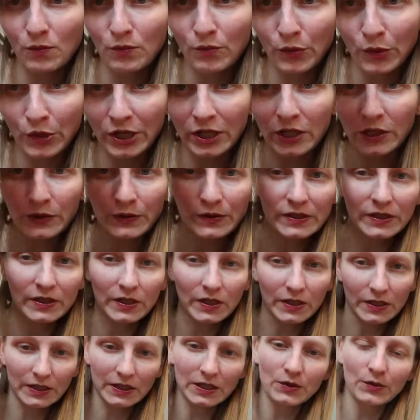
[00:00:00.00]
Pretty close to
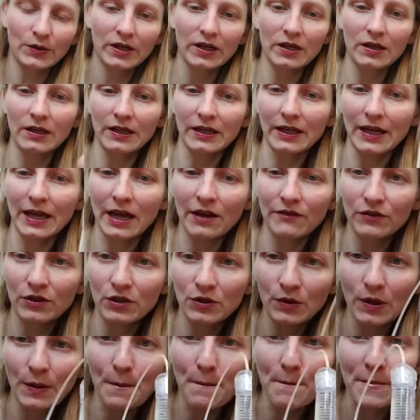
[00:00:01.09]
gone anyway, like half a
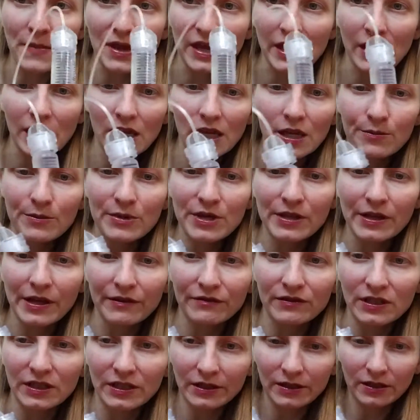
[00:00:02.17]
unit may be
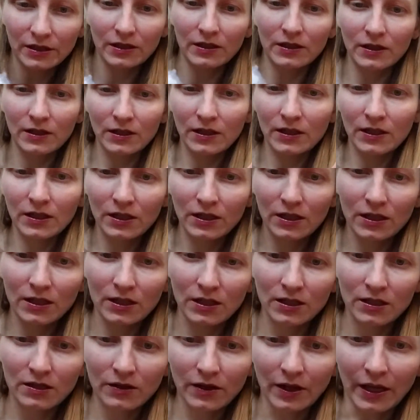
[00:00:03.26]
left in it.
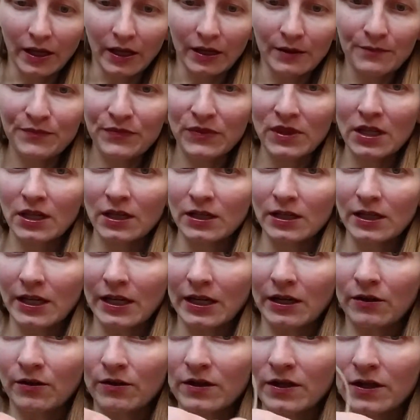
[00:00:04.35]
Okay,
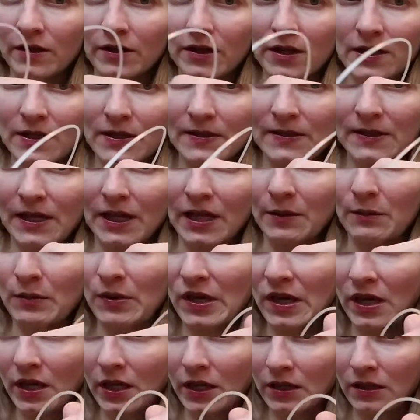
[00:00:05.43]
now there is a
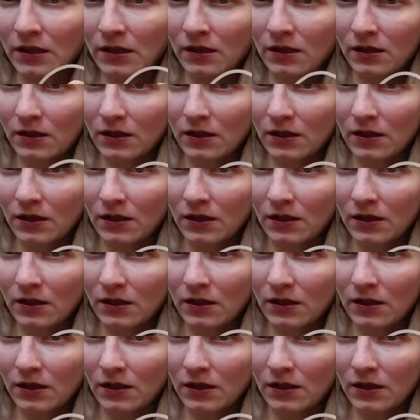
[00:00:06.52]
pin,